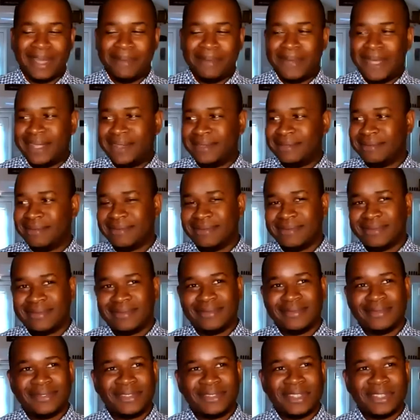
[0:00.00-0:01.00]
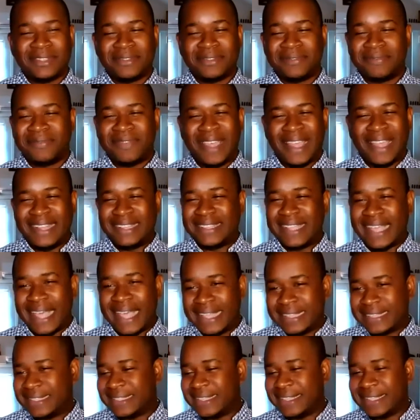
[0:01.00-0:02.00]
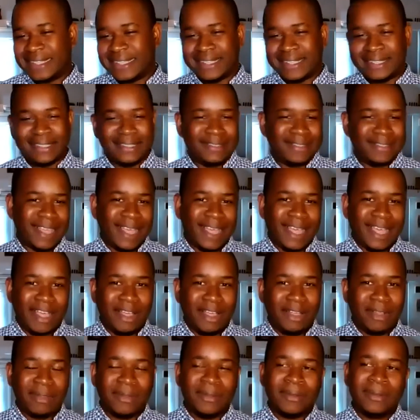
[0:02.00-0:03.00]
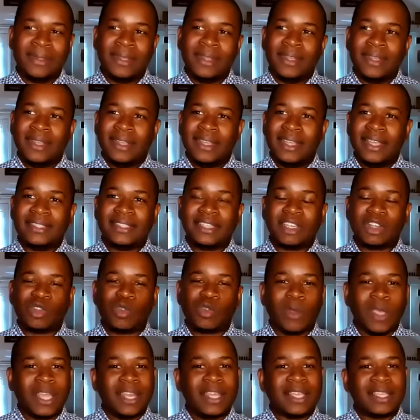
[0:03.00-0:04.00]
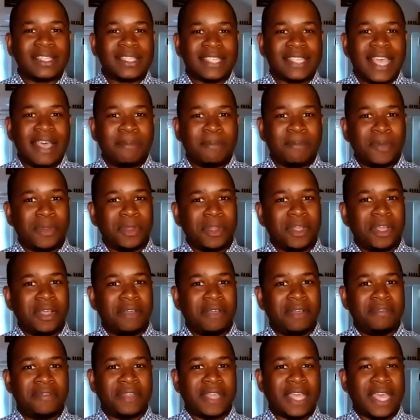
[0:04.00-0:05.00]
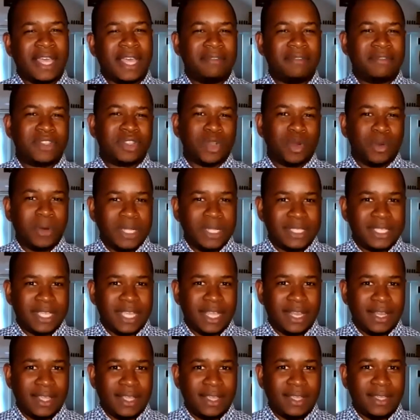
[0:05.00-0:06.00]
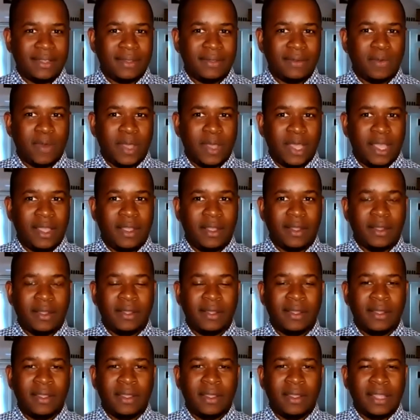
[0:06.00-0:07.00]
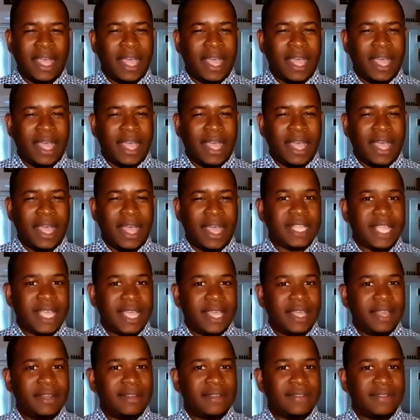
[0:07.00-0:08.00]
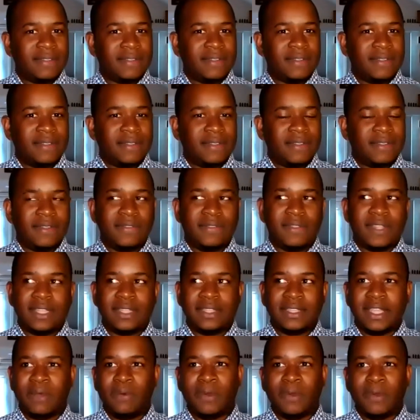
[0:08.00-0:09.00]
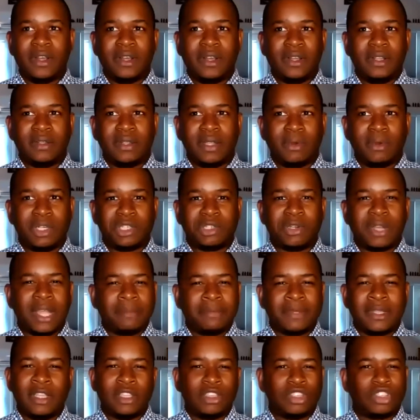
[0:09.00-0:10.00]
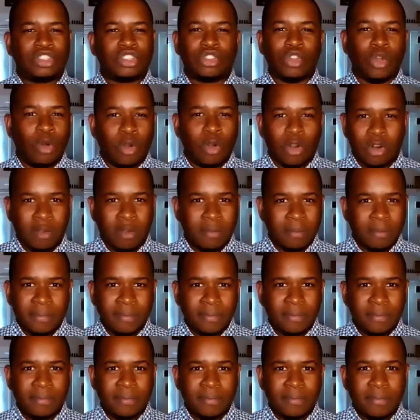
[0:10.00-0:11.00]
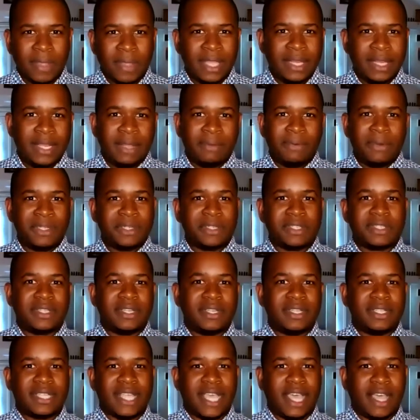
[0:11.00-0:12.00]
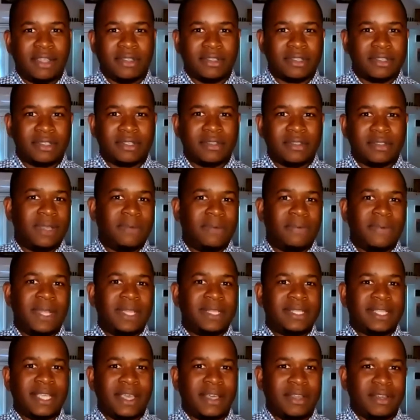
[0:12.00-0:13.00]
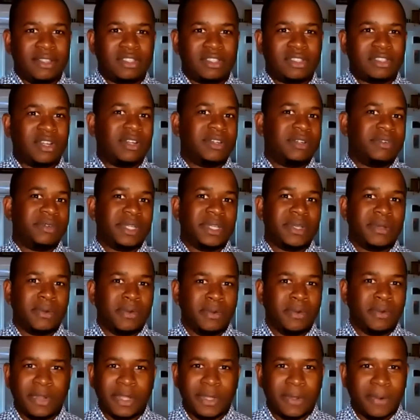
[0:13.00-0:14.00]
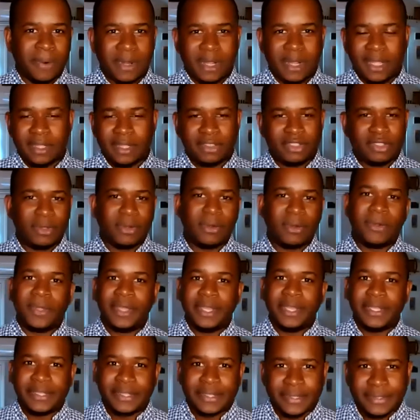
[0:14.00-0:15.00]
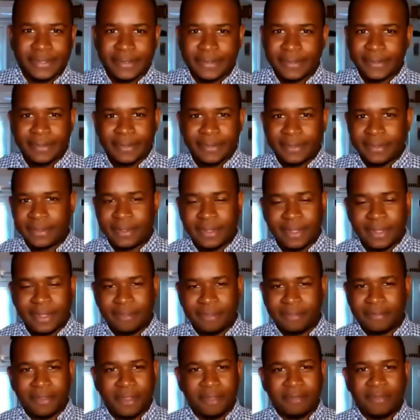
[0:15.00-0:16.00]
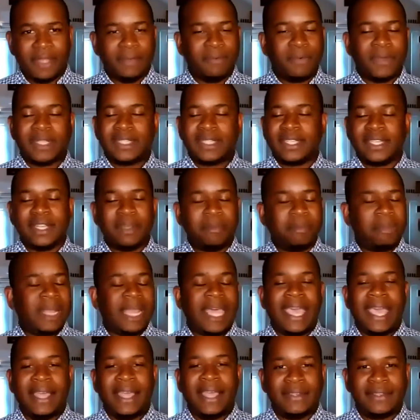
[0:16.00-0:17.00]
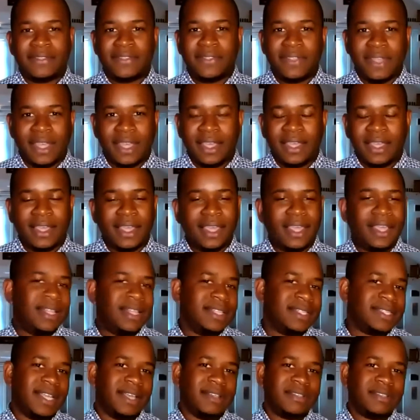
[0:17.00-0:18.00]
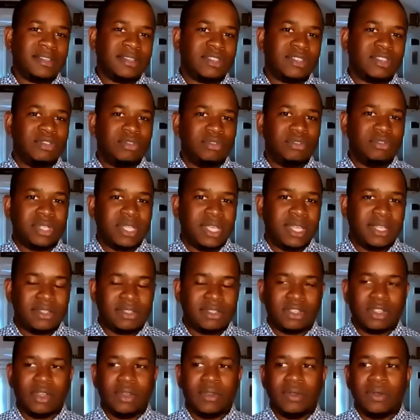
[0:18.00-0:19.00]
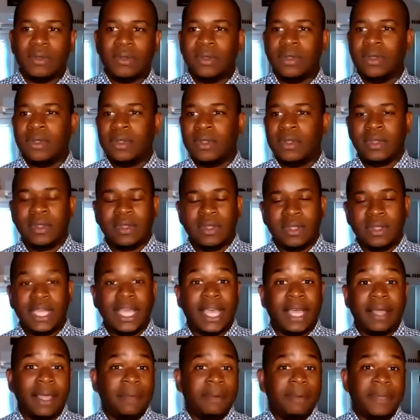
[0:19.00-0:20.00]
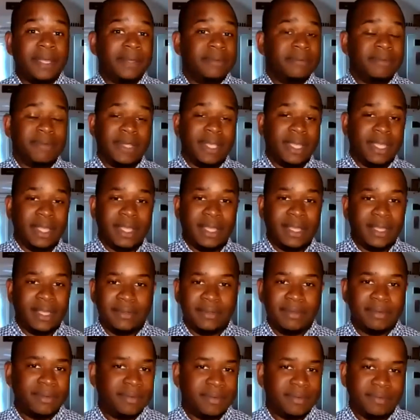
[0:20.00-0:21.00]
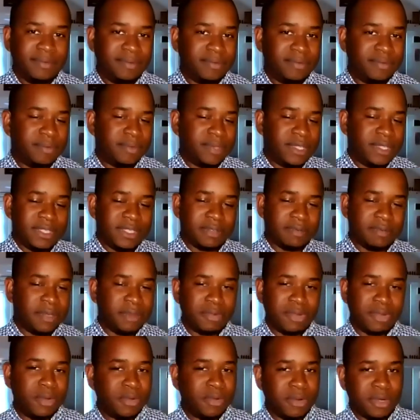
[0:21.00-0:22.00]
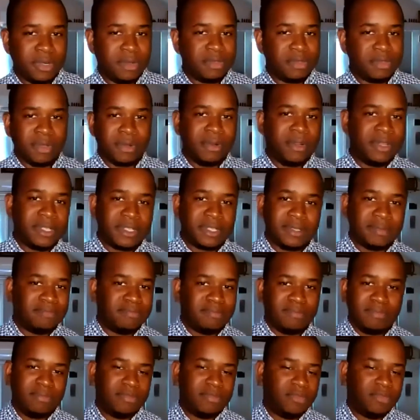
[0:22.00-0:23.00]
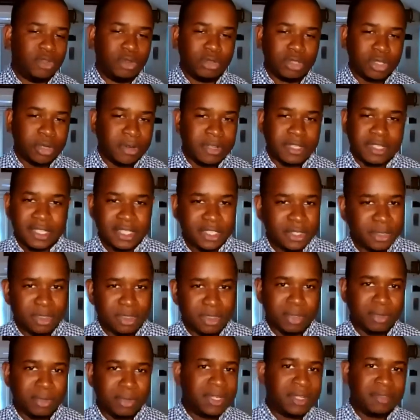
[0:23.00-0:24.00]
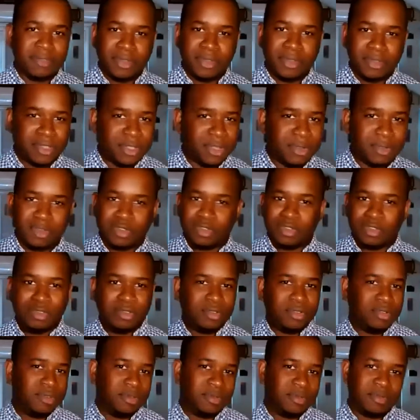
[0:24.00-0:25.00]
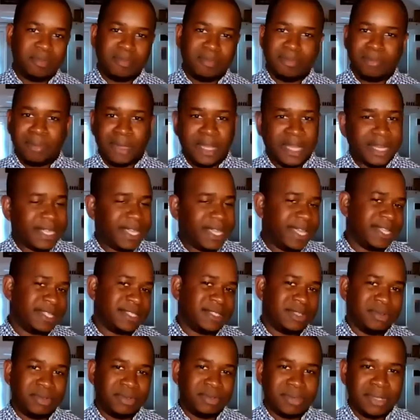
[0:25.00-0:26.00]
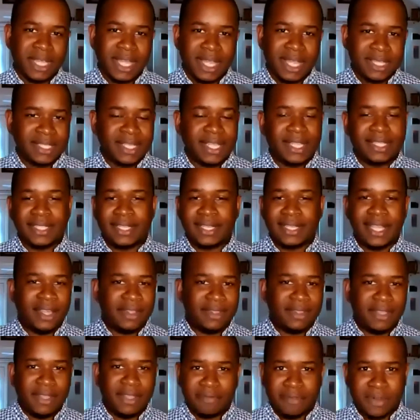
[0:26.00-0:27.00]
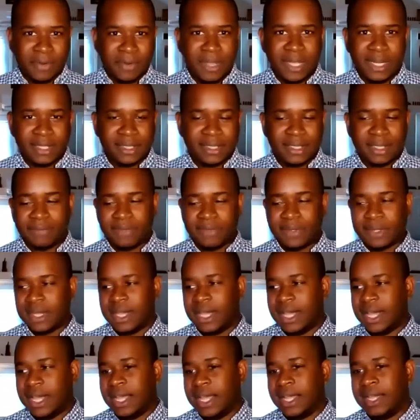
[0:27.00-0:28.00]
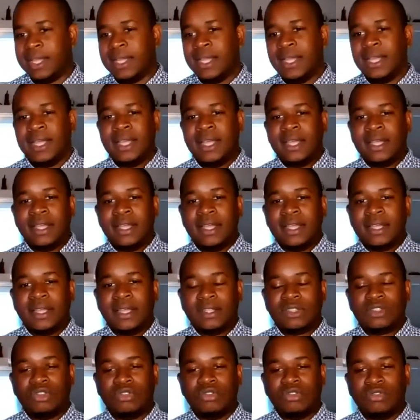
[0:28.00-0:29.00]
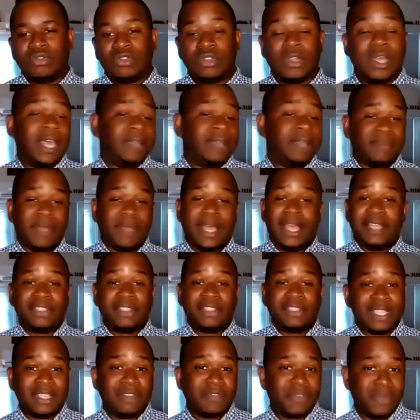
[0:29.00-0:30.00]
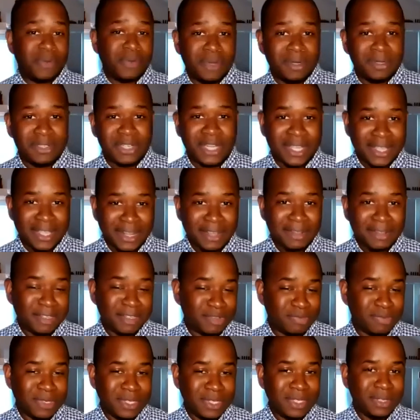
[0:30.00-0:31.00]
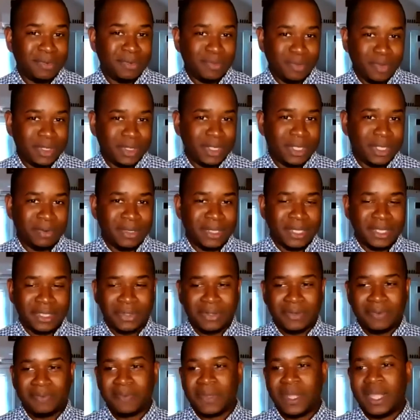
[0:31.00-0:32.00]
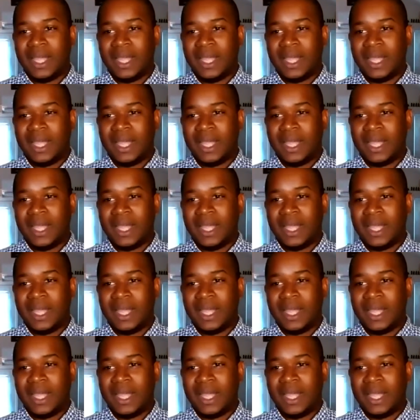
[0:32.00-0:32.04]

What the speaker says: I mean, just fantastic, and how it's a great example of the kind of storytelling where I understand that they were trapped in a storm and they were just in his house. So they went down and started recording stories of it wasn't a planned thing, and it's now this huge hit. So yeah, I mean, these are people who are notoriously don't do interviews, don't do podcasts, don't do content, and now they've created something. So I suggest everyone check it out. It's really, really, really good.